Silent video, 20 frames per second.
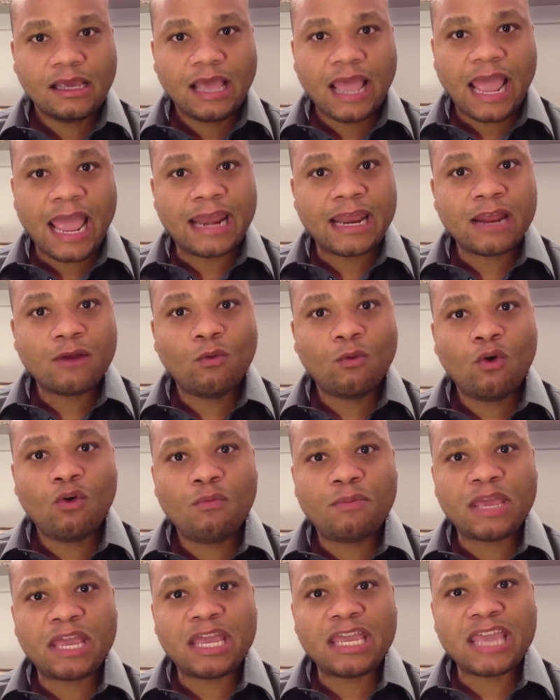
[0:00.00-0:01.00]
and it will
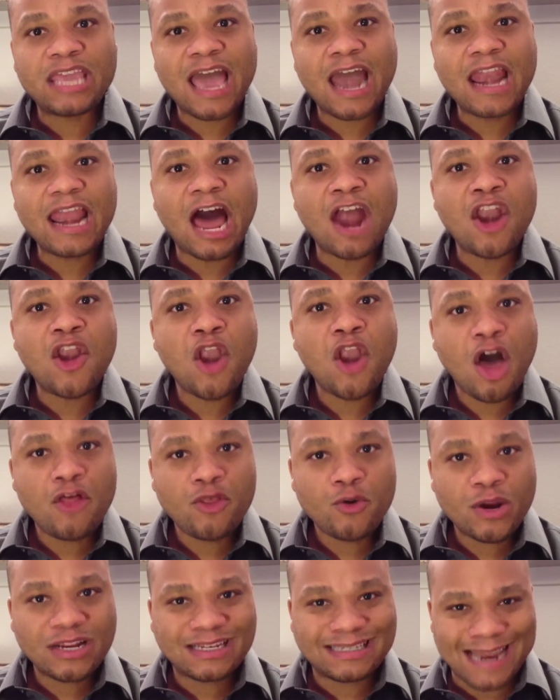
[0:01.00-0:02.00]
be yet
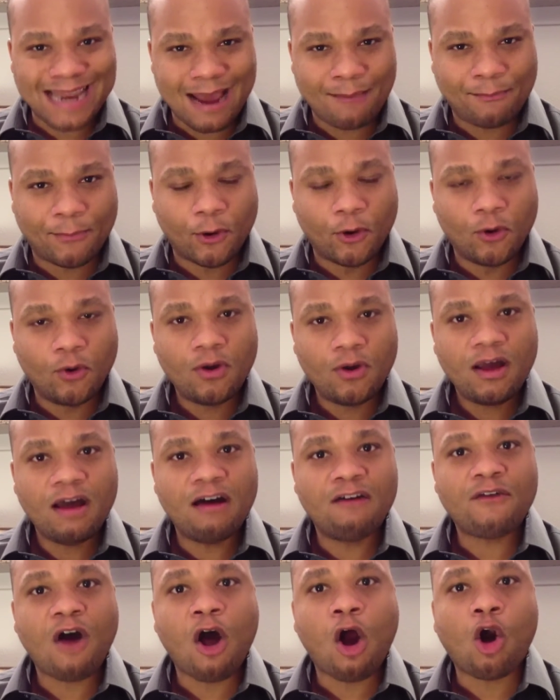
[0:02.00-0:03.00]
another example
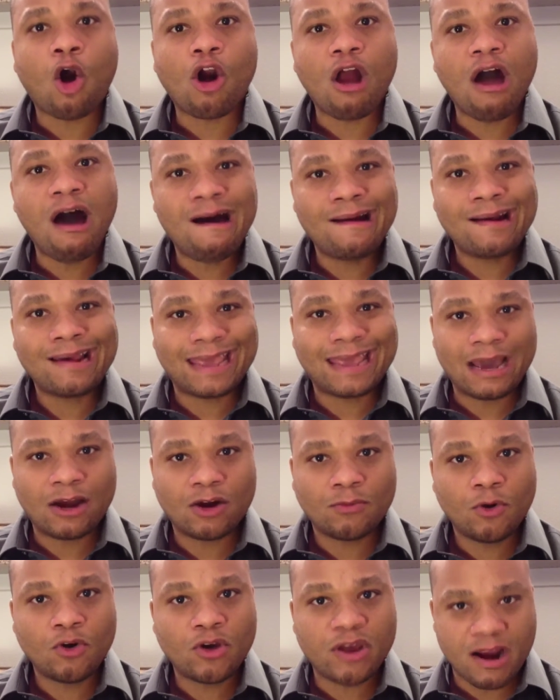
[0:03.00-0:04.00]
of our
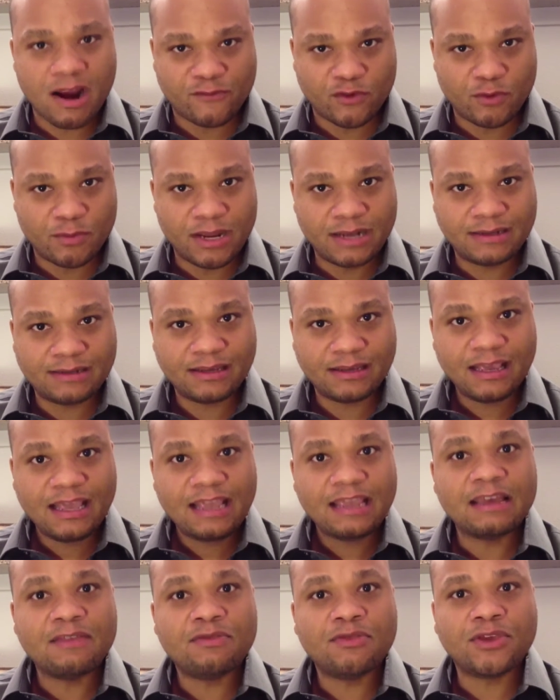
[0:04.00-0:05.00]
unaccountable government
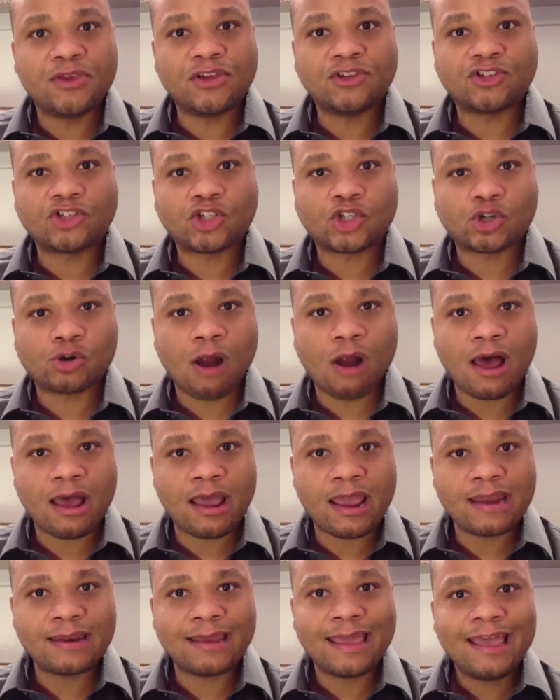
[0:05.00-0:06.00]
in these
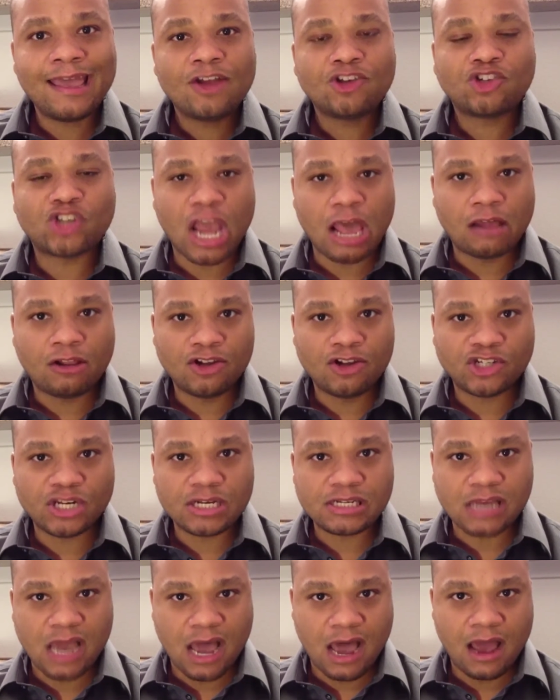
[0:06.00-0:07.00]
trying,
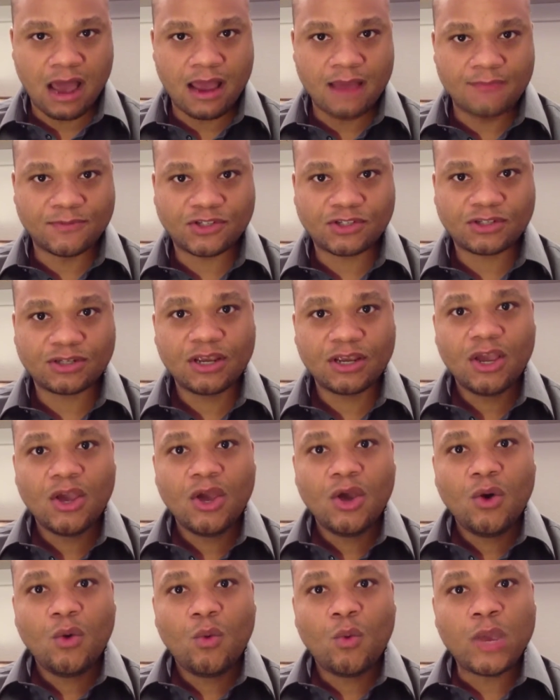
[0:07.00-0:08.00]
challenging times.
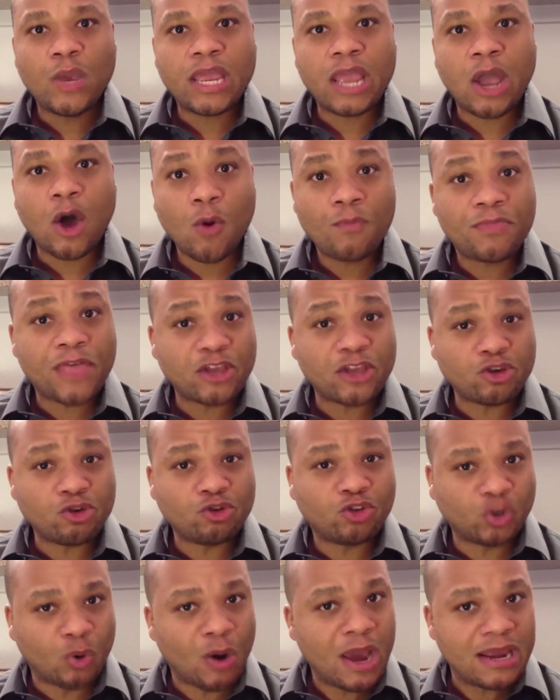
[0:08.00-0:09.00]
We hope that
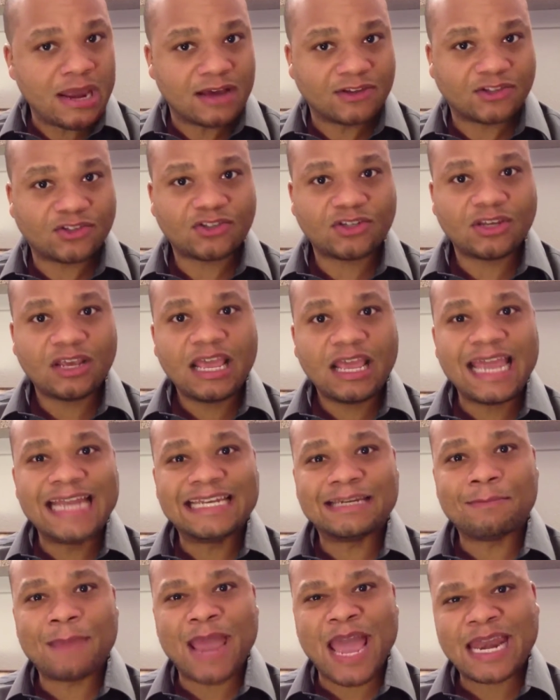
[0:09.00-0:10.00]
you join us
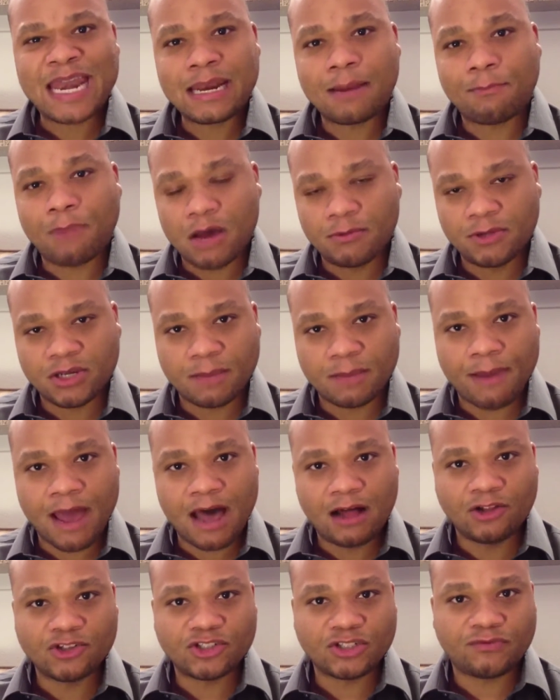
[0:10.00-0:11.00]
in demanding a public
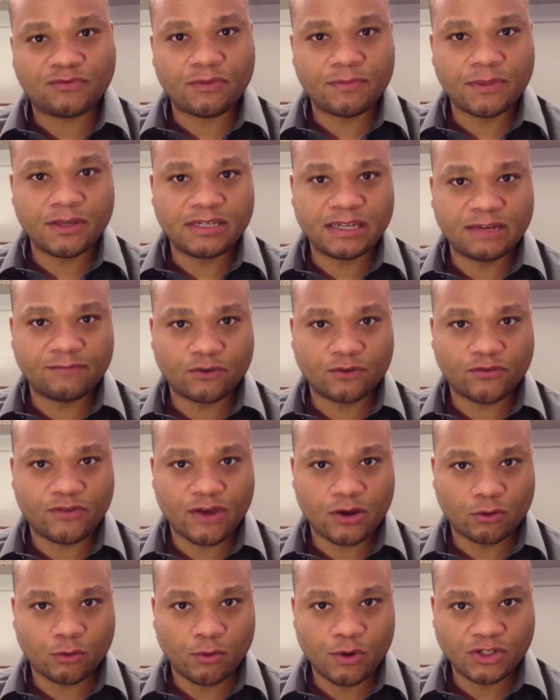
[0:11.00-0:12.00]
apology from the Denver
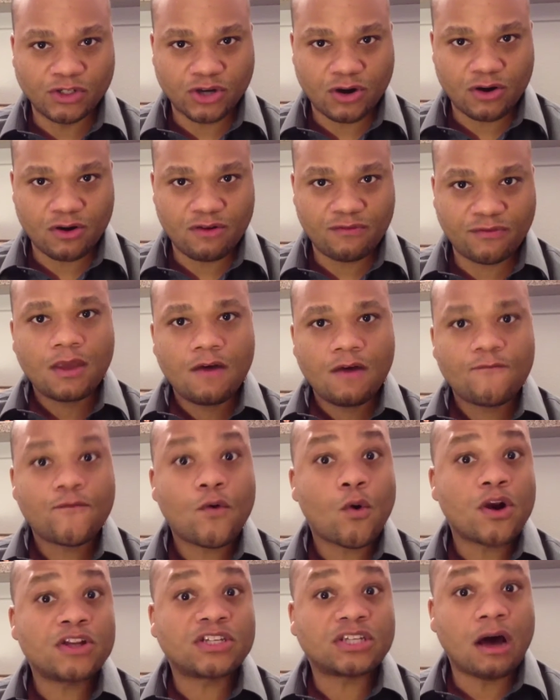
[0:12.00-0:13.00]
Federal Reserve
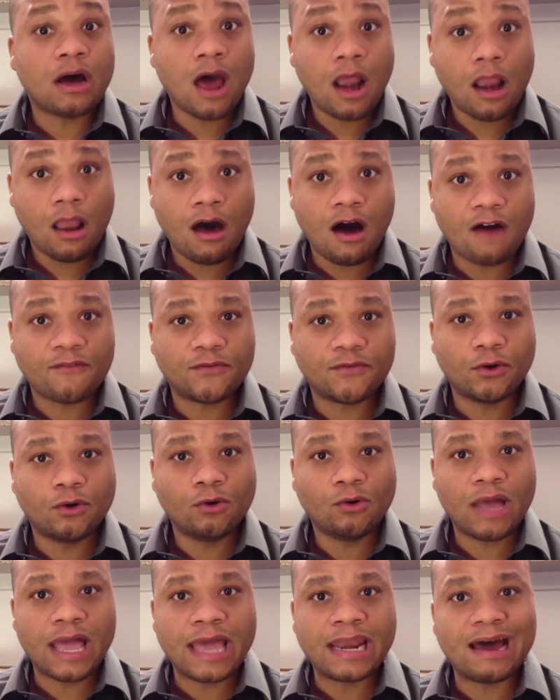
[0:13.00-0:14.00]
for its
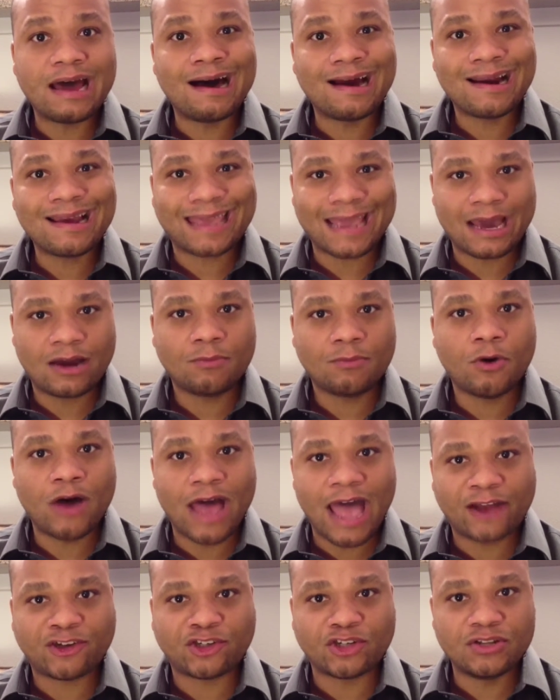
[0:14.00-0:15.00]
unlawful and unaccountable
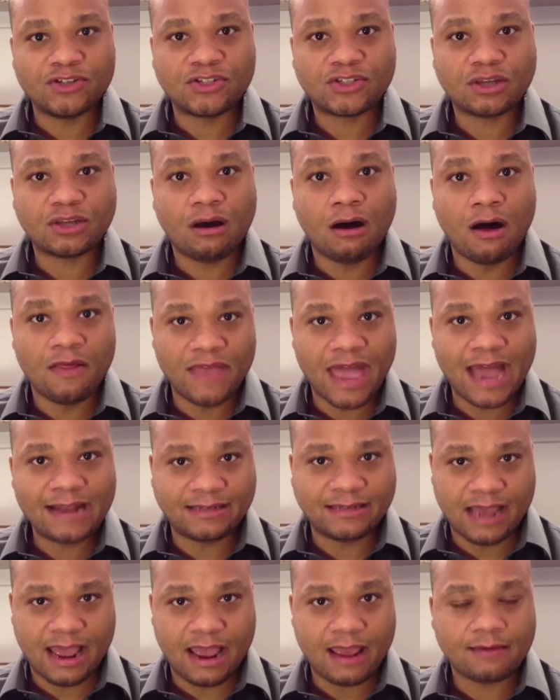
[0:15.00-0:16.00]
actions on
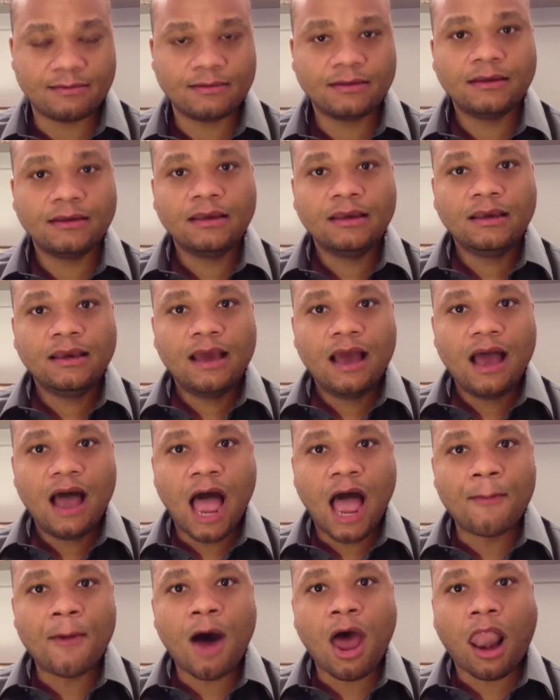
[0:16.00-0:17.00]
that day.
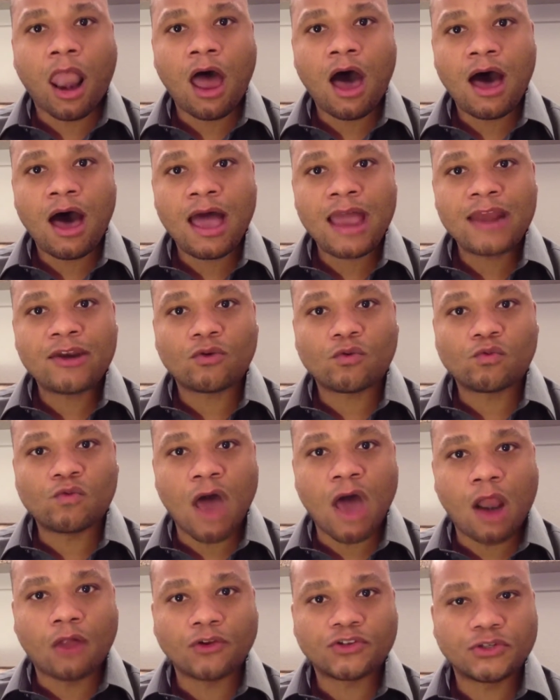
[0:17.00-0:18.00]
I'm online,
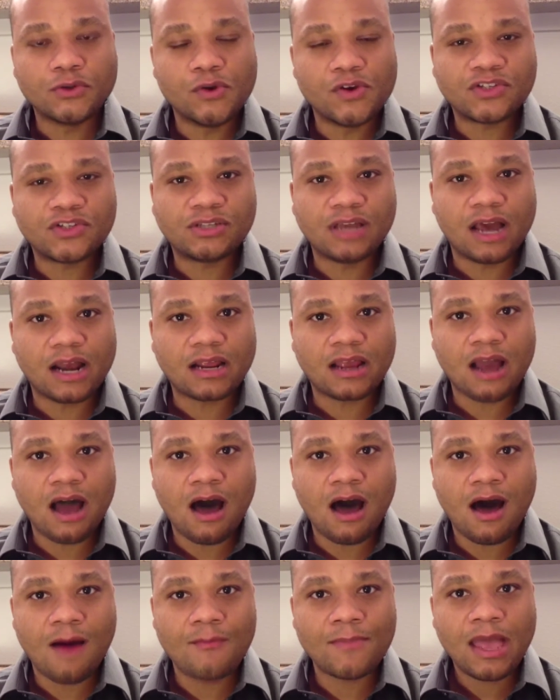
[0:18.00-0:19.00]

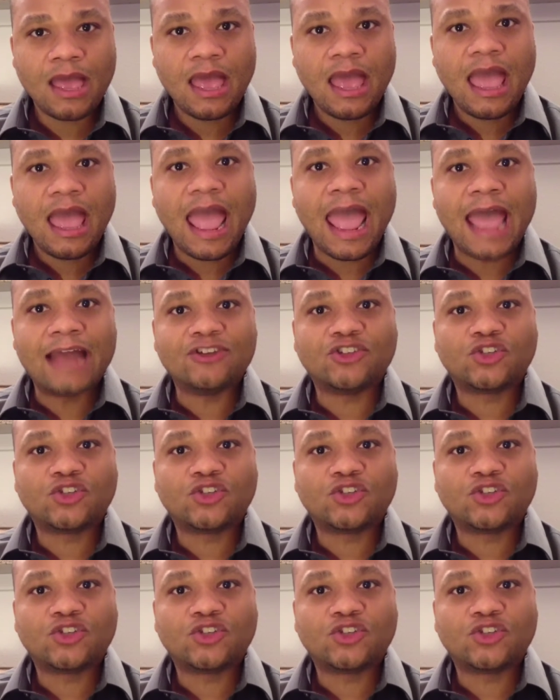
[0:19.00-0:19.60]
ronaldslewis.com and